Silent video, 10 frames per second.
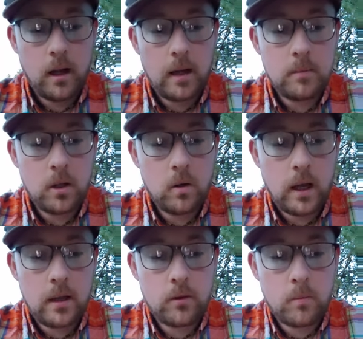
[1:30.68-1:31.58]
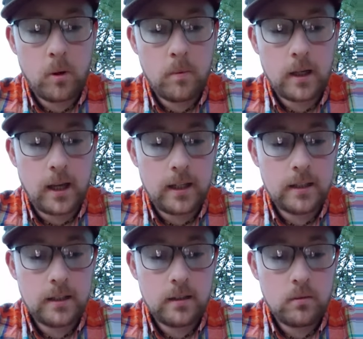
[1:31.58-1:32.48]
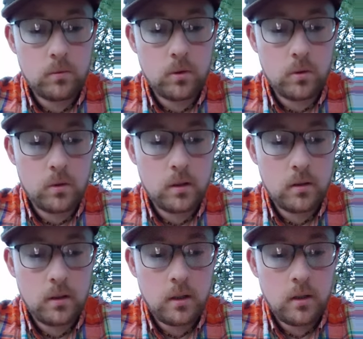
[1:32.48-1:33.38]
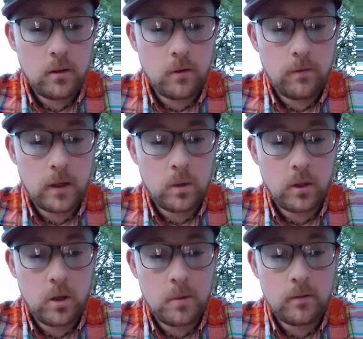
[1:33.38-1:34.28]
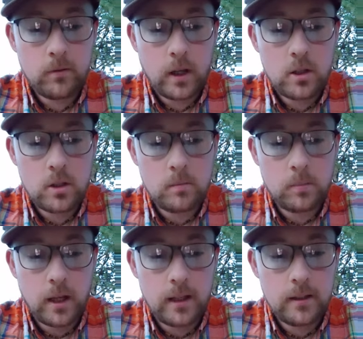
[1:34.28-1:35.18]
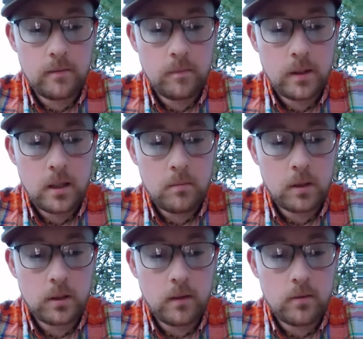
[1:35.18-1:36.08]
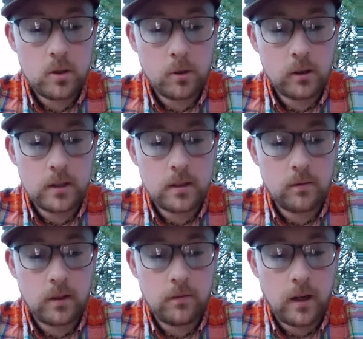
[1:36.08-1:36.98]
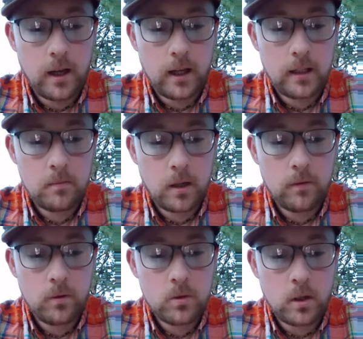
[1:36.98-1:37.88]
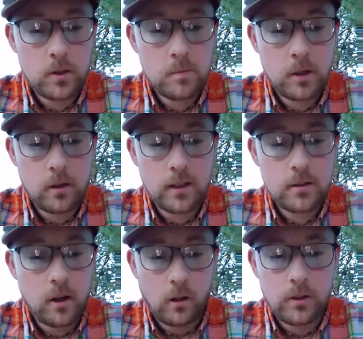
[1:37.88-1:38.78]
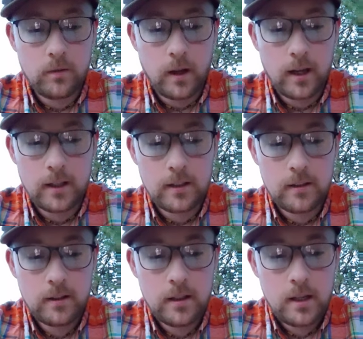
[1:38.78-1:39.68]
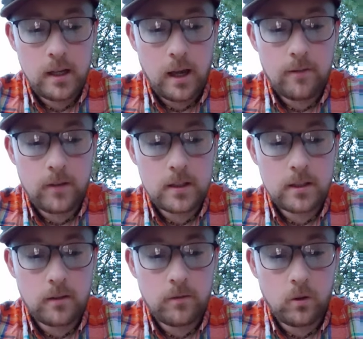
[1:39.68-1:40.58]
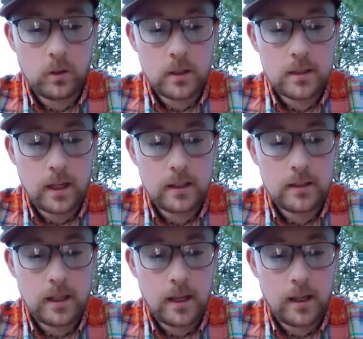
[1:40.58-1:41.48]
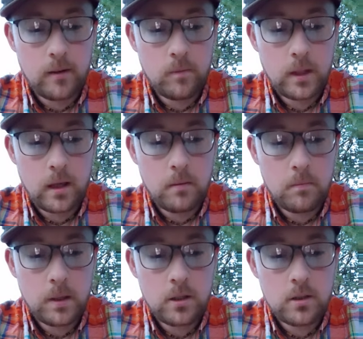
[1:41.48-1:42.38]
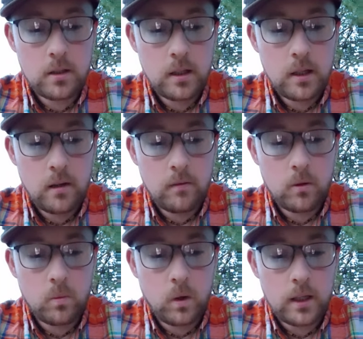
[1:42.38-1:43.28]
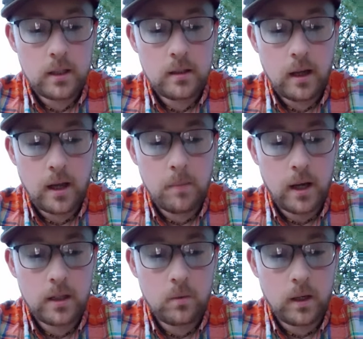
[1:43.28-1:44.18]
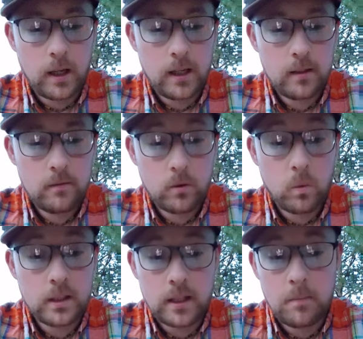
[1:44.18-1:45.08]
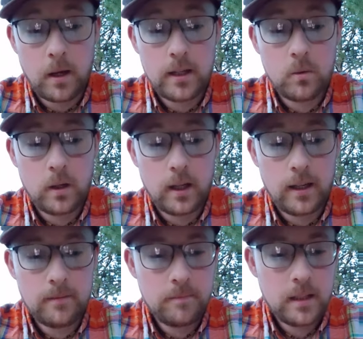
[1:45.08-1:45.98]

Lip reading: I'm no anthropopagite, rude, though fed with human flesh and blood, but live superlatively fine, my food's all spirit, all divine. I feast on fullness night and day, yet pinched for what I pine away, for want I pine away.